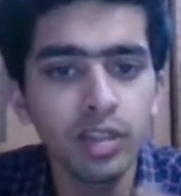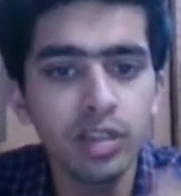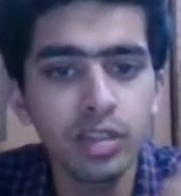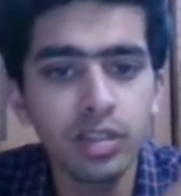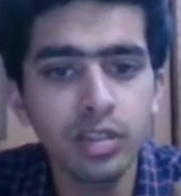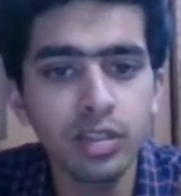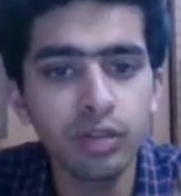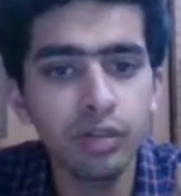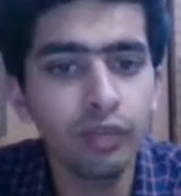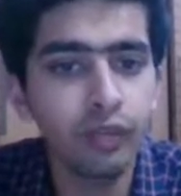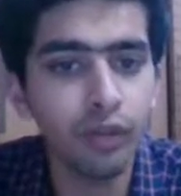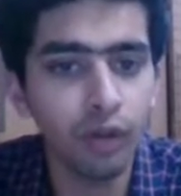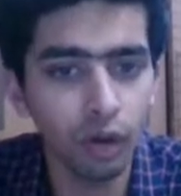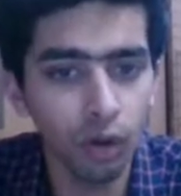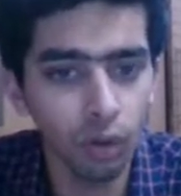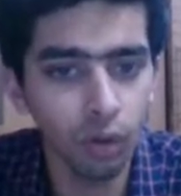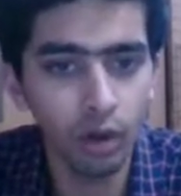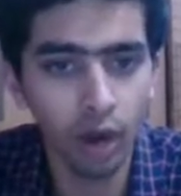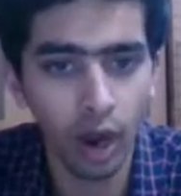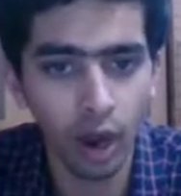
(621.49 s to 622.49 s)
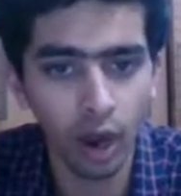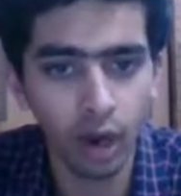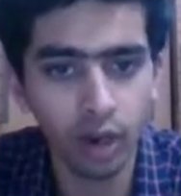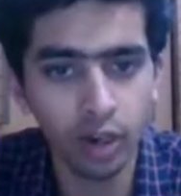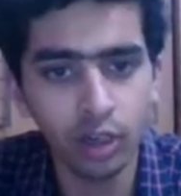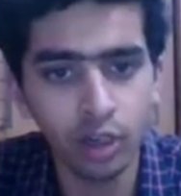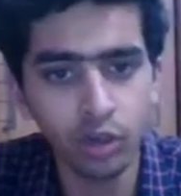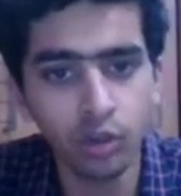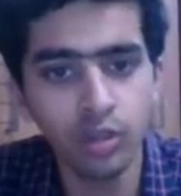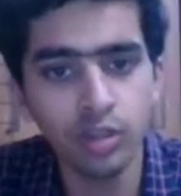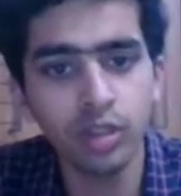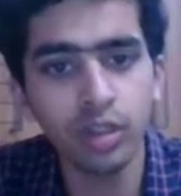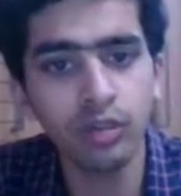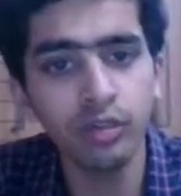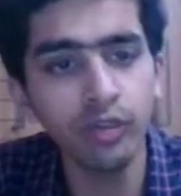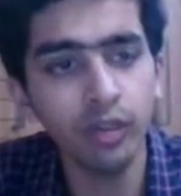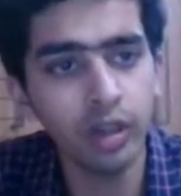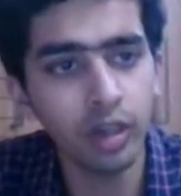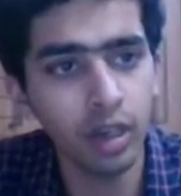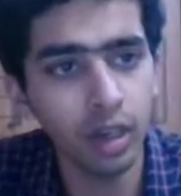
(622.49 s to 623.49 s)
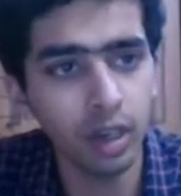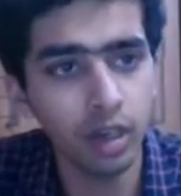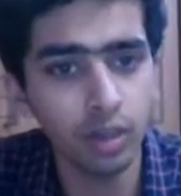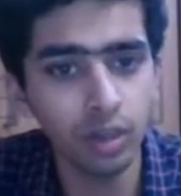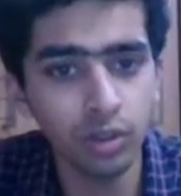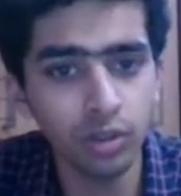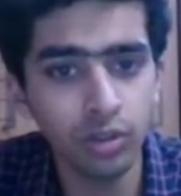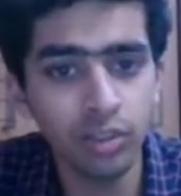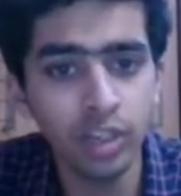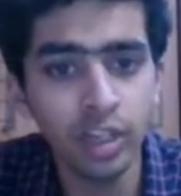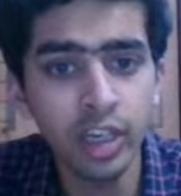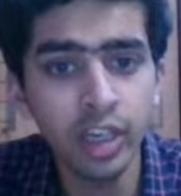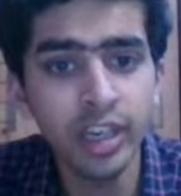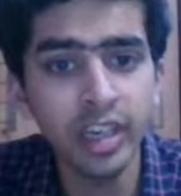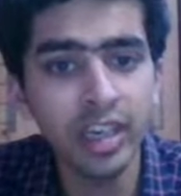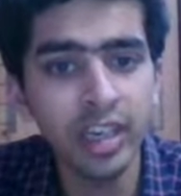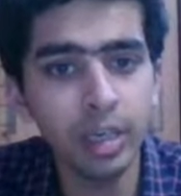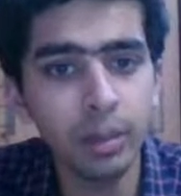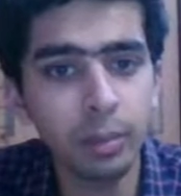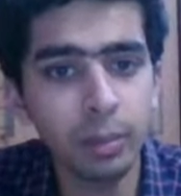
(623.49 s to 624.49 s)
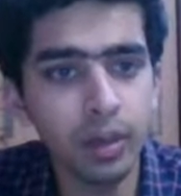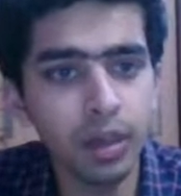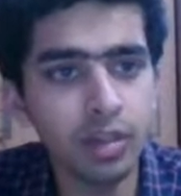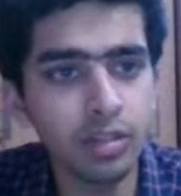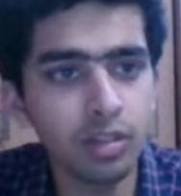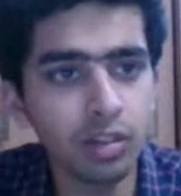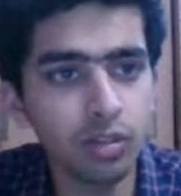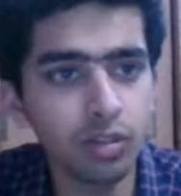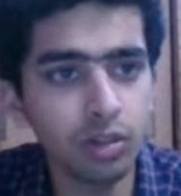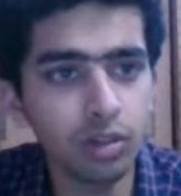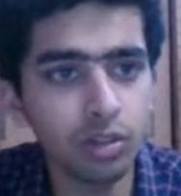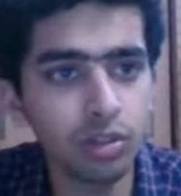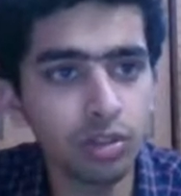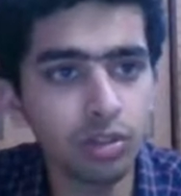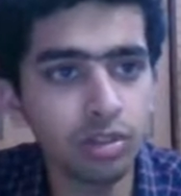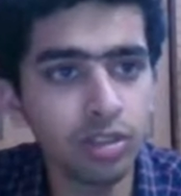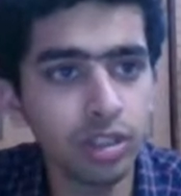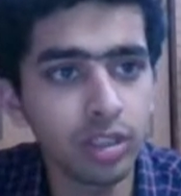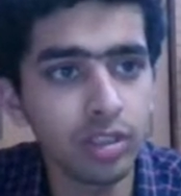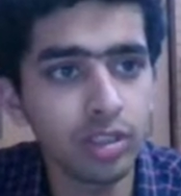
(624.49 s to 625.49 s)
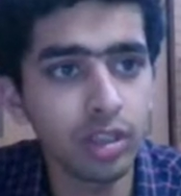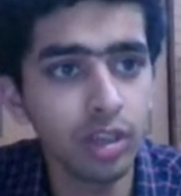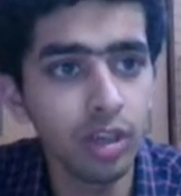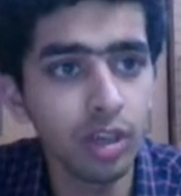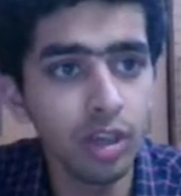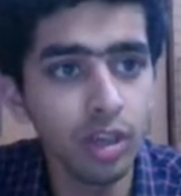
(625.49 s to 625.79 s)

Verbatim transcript: has its own RTOS and free RTOS, APIs and all those things.